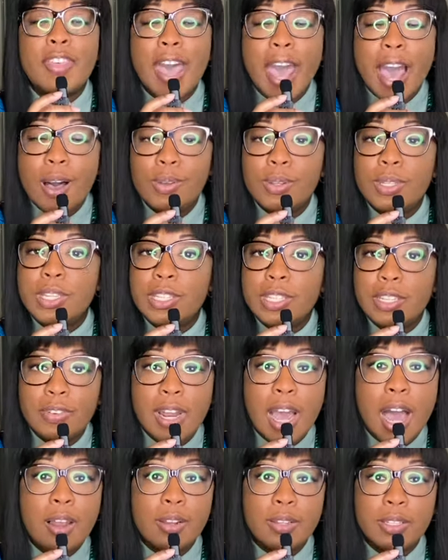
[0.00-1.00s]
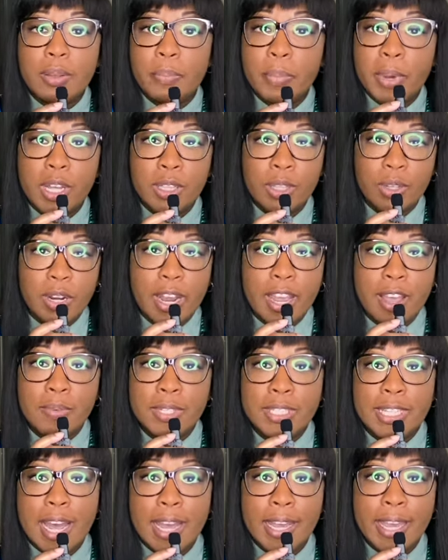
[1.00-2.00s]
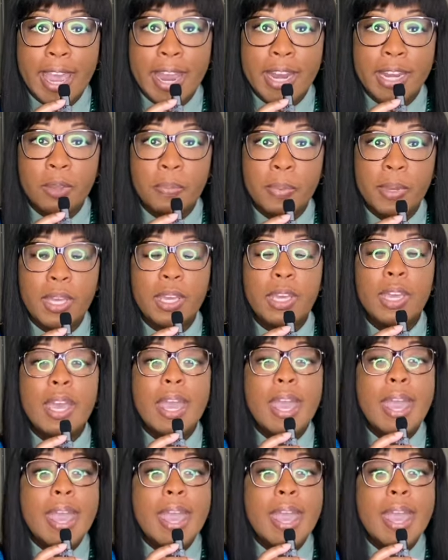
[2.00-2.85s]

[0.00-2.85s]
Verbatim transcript: thousands of dollars a month on Amazon KDP